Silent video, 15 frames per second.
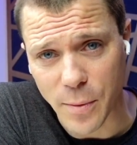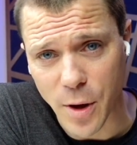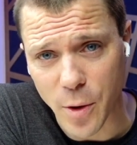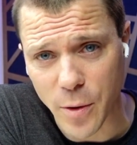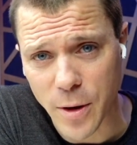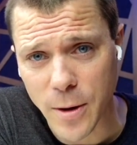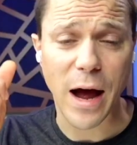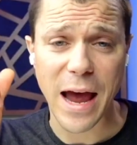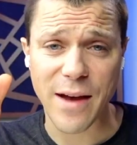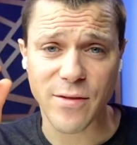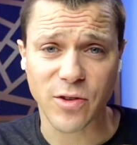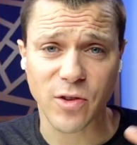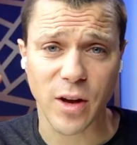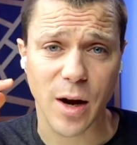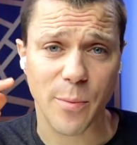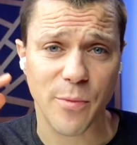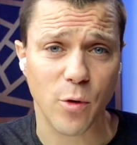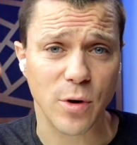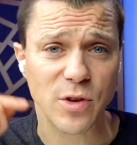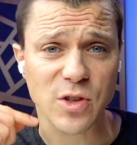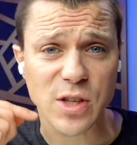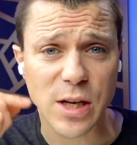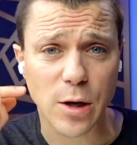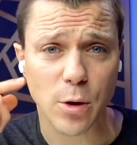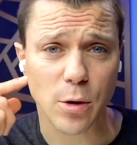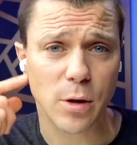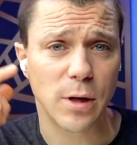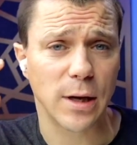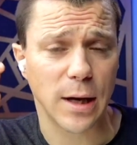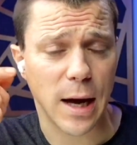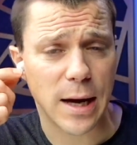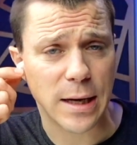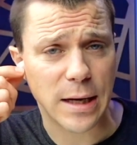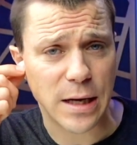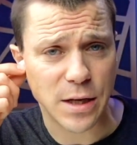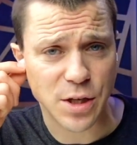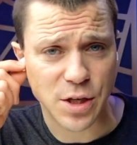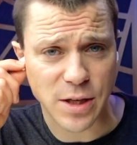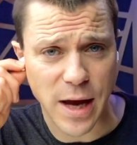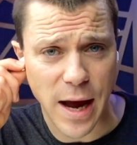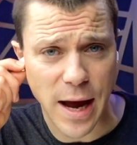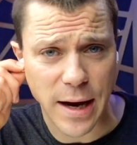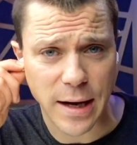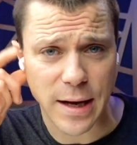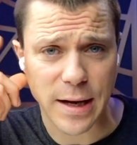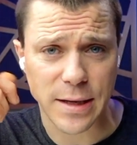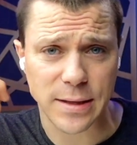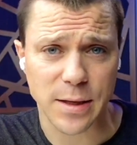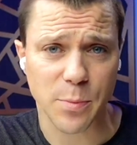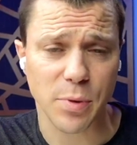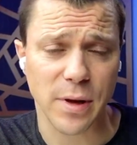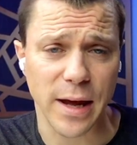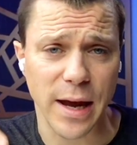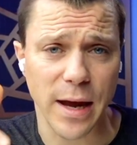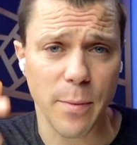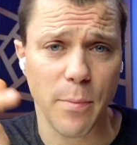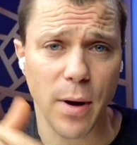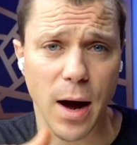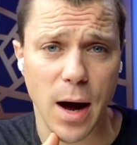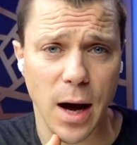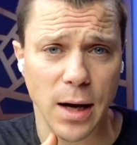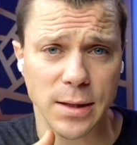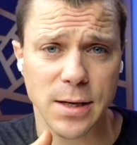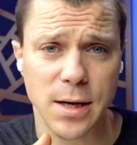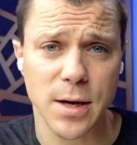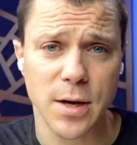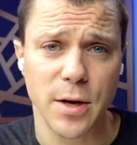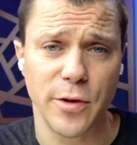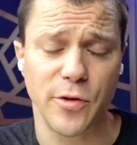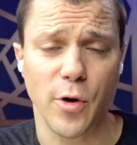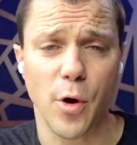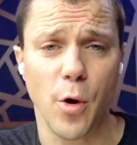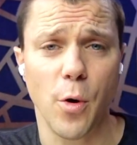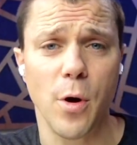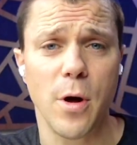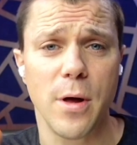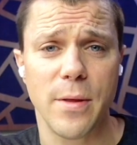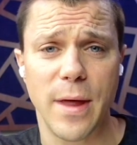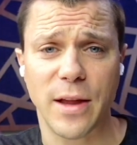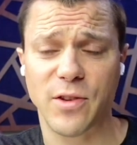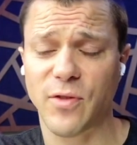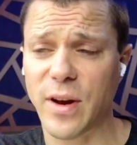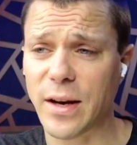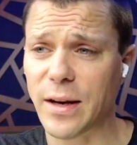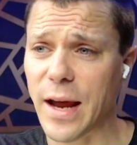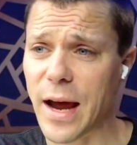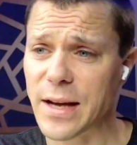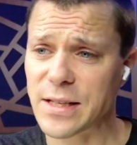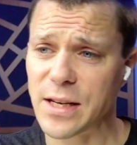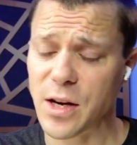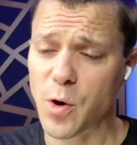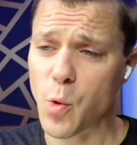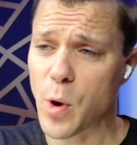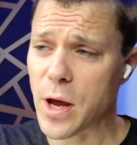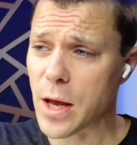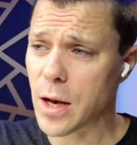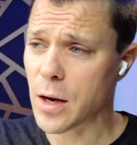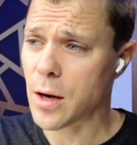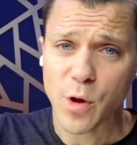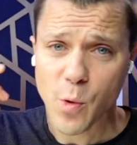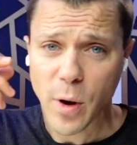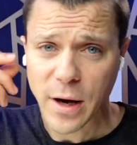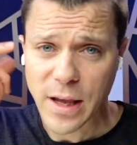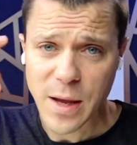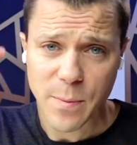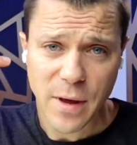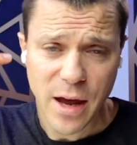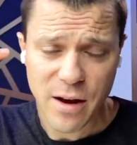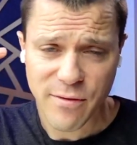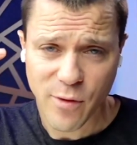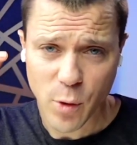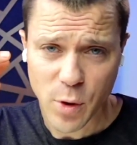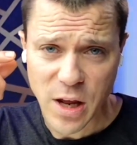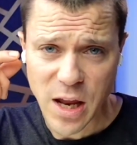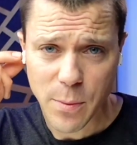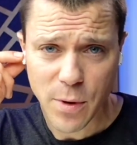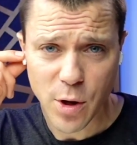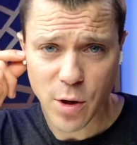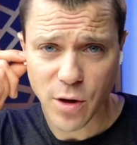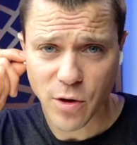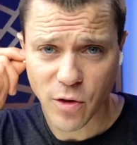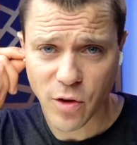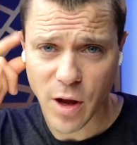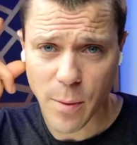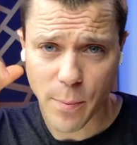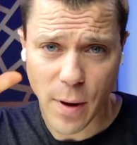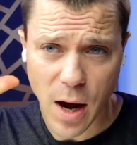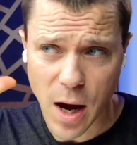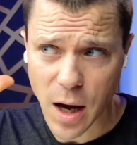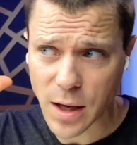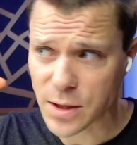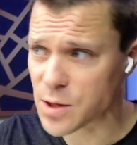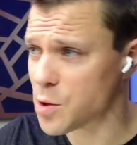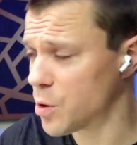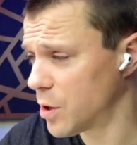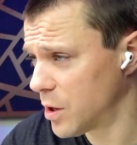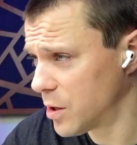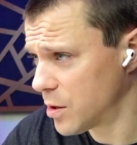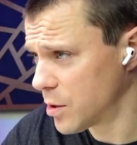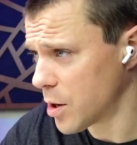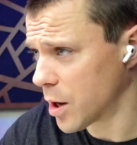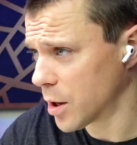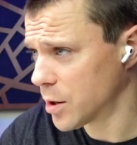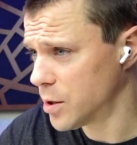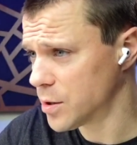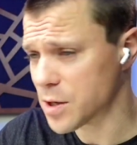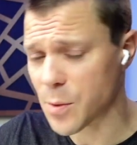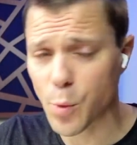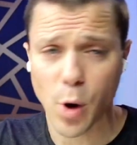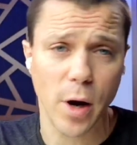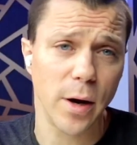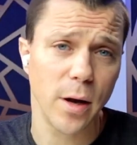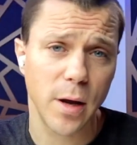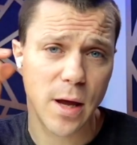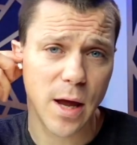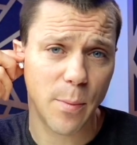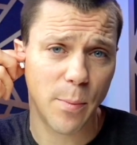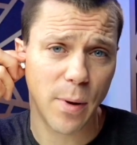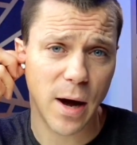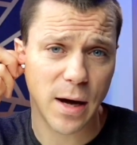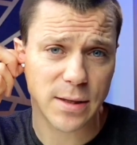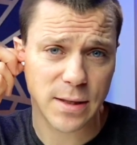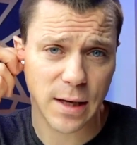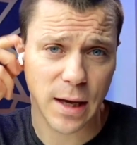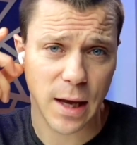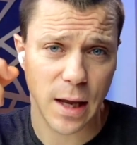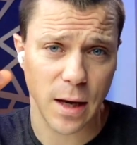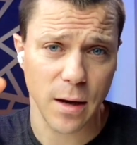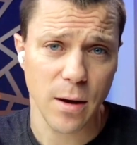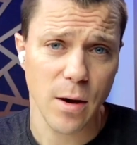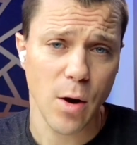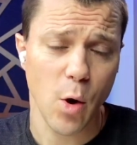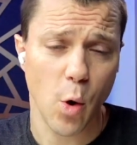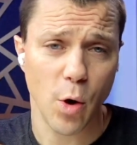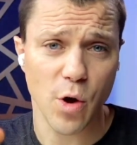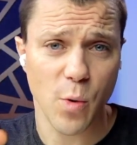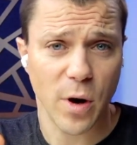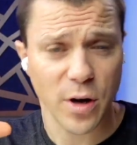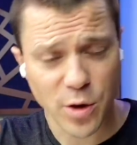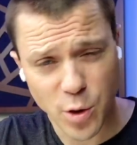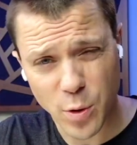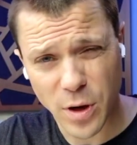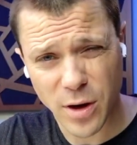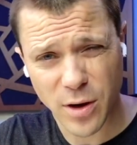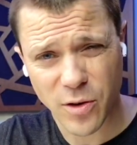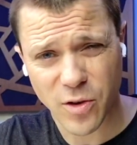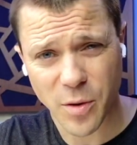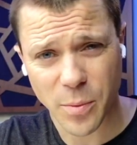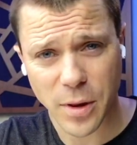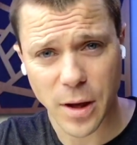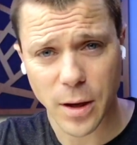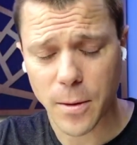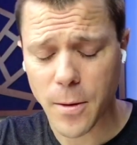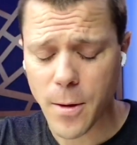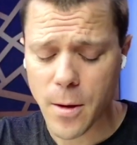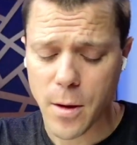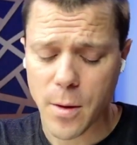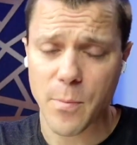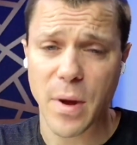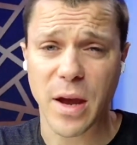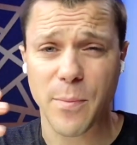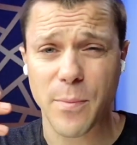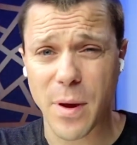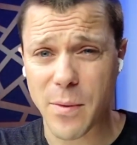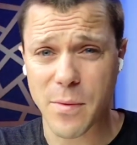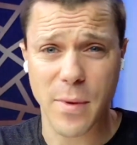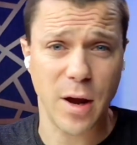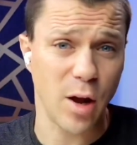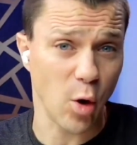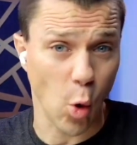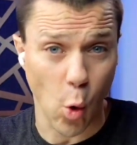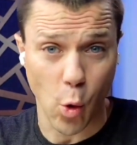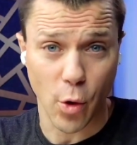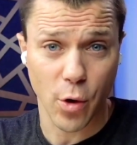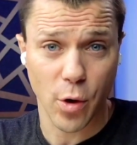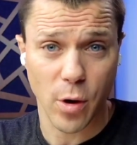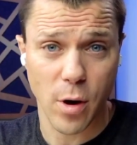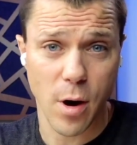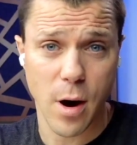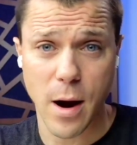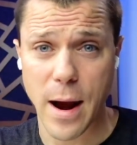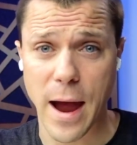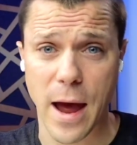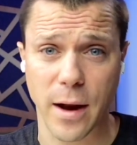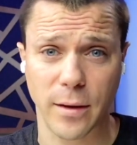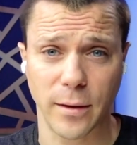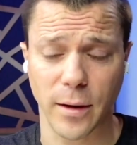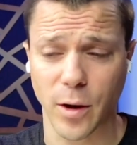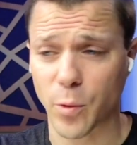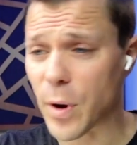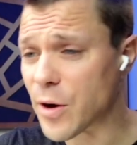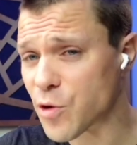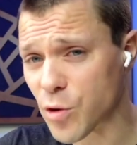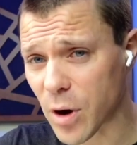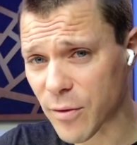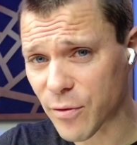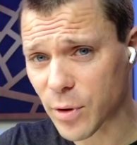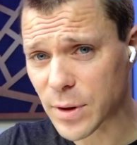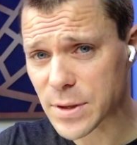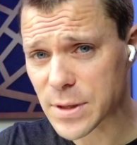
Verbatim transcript: mode. I have it set up for a single click on each side is the play pause. So that's fantastic when you want to keep the headphone in, but you can just hit pause, you talk to someone, hit pause again, or you want to tune into something, make maybe make an order at a restaurant, for